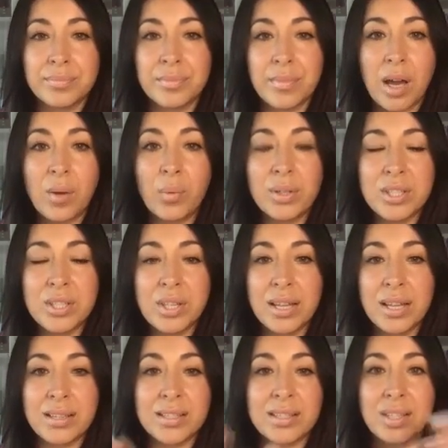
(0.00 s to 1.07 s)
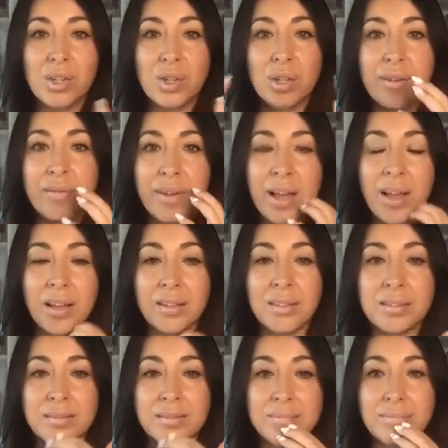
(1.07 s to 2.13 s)
I went to like this little event
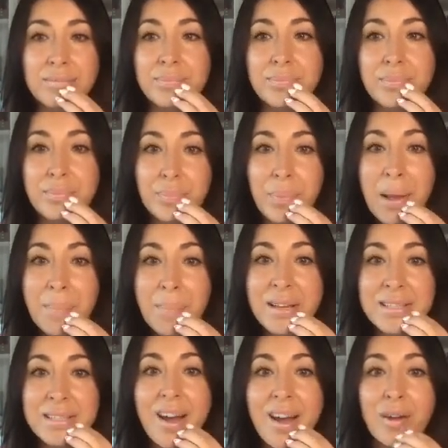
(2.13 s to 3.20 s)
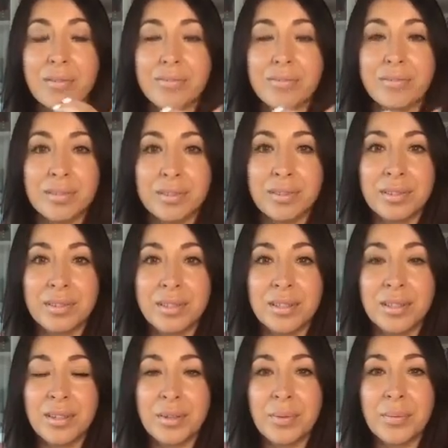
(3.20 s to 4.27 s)
by myself.
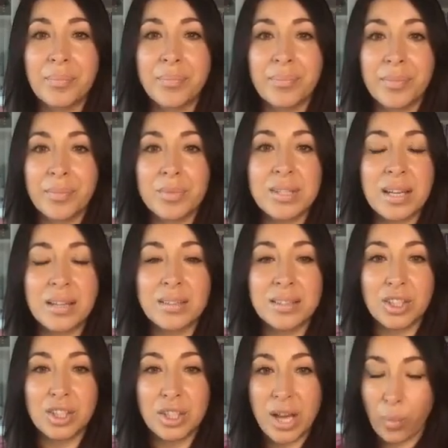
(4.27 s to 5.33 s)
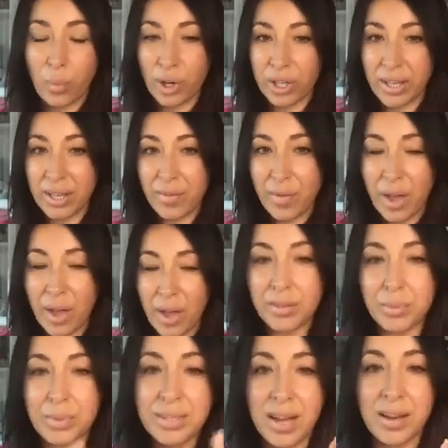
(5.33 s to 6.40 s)
It's like a little networking event. And it
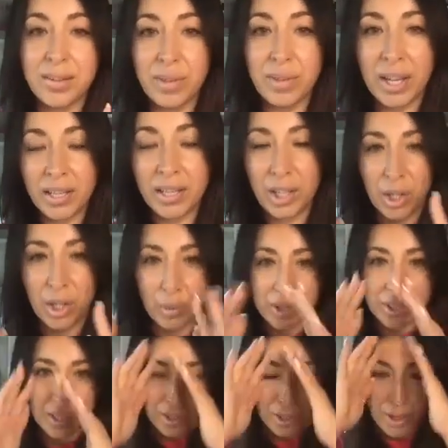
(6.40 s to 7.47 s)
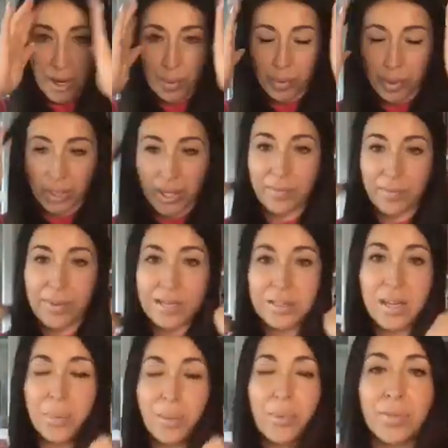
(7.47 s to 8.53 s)
was kind of like, you know, a dinner networking event
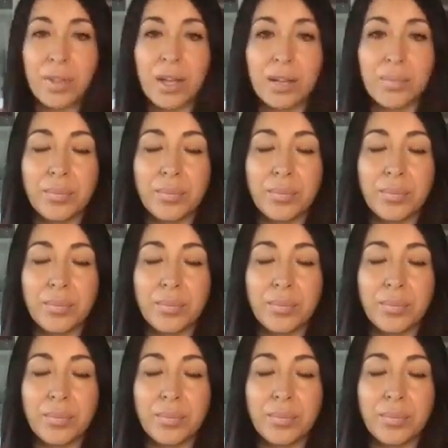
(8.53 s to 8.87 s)
type of thing.